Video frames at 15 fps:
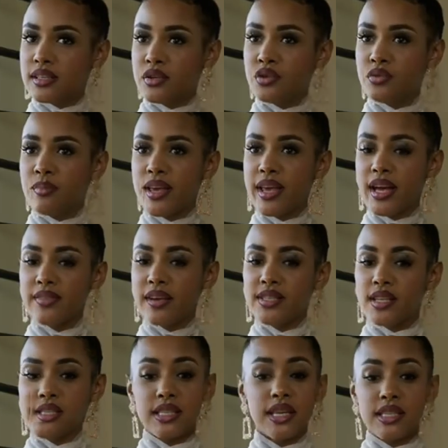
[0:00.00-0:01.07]
You may have
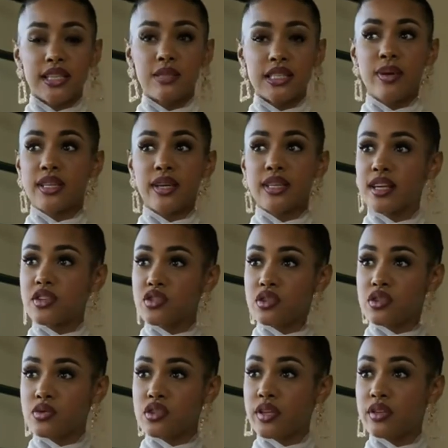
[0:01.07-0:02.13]
certain
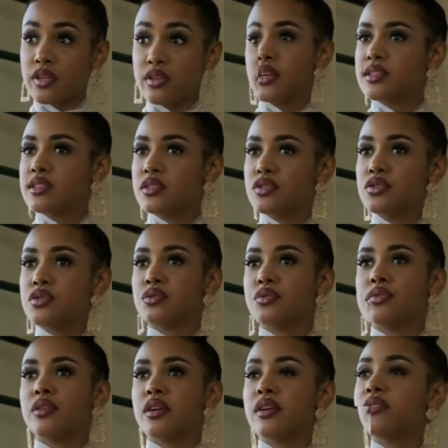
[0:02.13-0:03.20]
expectations when you get into
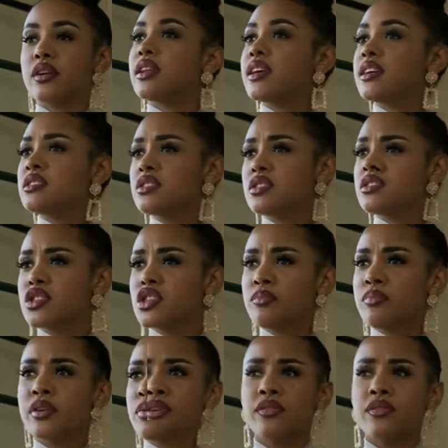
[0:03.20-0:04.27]
a relationship
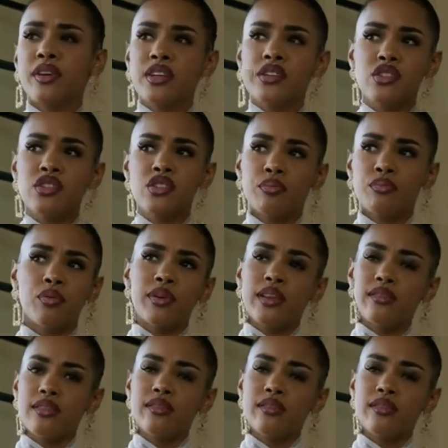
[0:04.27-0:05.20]
or a friendship or whatever